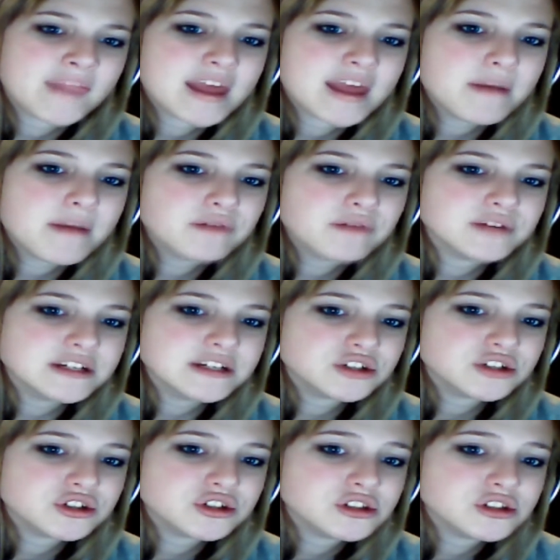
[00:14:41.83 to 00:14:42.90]
Am I rich?
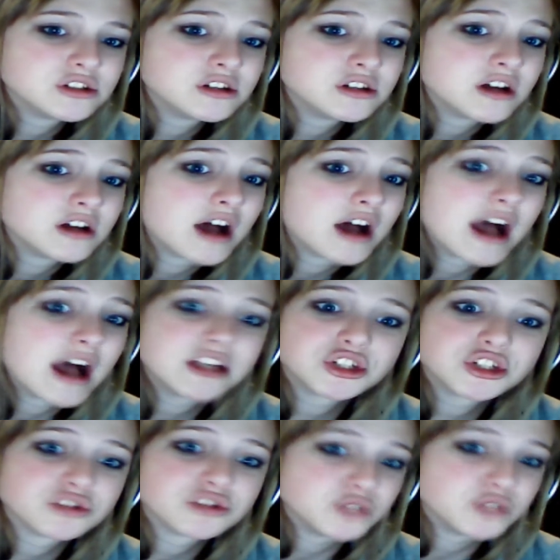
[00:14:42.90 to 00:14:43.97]
I
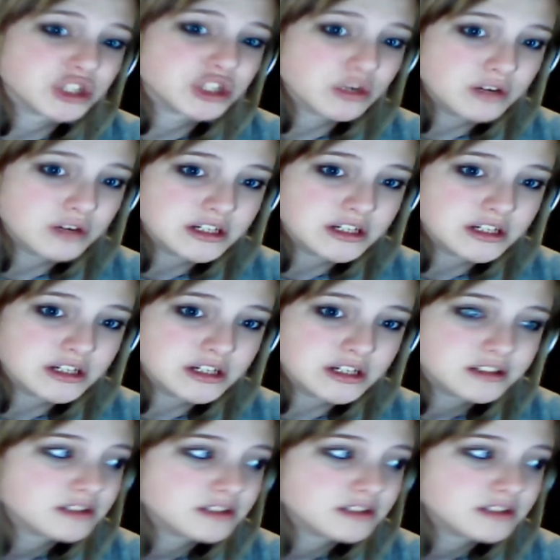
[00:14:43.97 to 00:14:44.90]
sure wish I was.